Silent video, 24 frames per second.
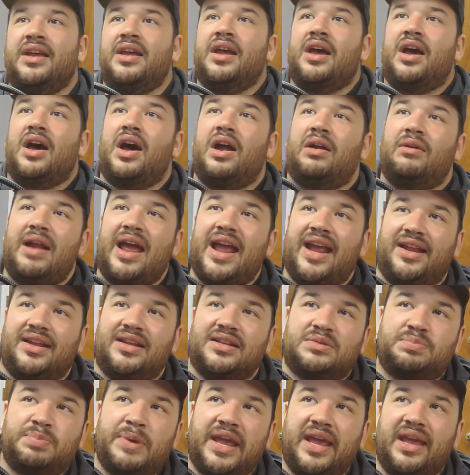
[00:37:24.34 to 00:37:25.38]
All right.
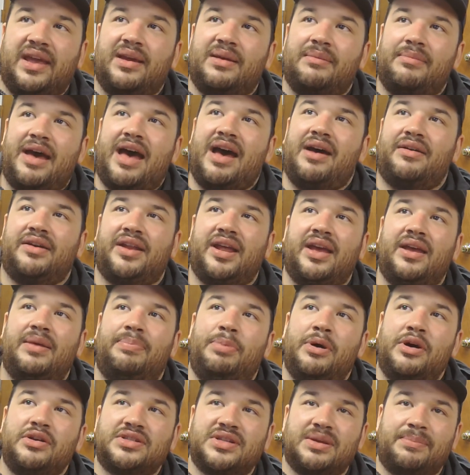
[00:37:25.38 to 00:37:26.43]
Speaking about
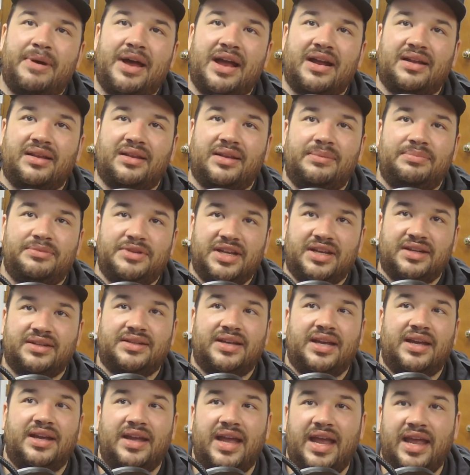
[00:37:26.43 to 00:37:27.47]
post-apocalyptic
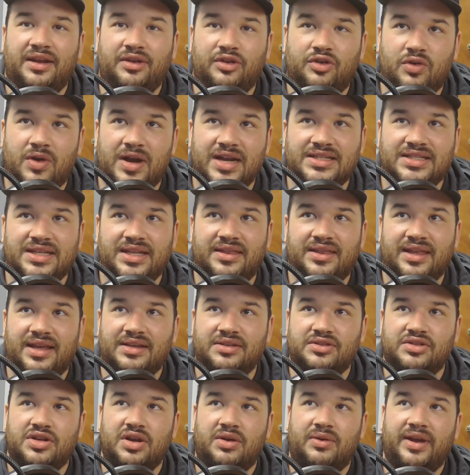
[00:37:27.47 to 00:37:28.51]
and crazy
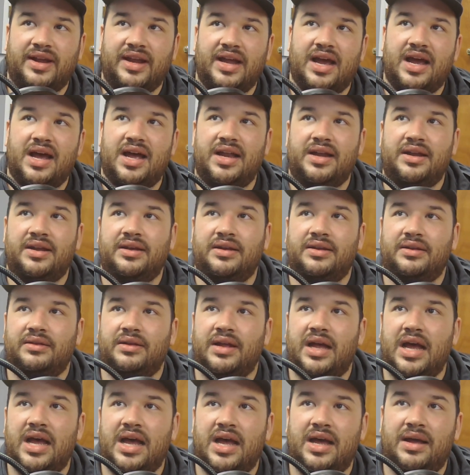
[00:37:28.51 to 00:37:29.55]
things going on,
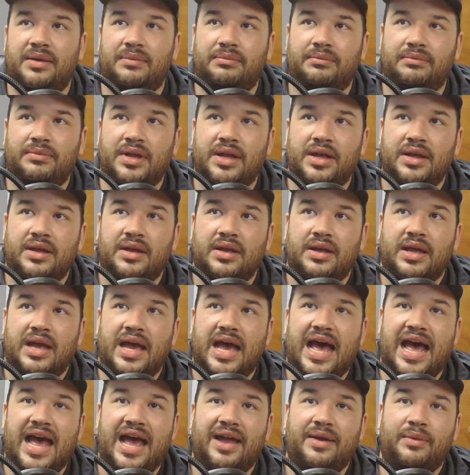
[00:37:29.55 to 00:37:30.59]

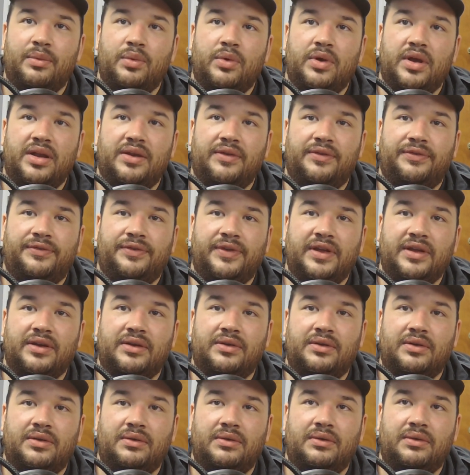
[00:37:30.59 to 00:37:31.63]
I would feel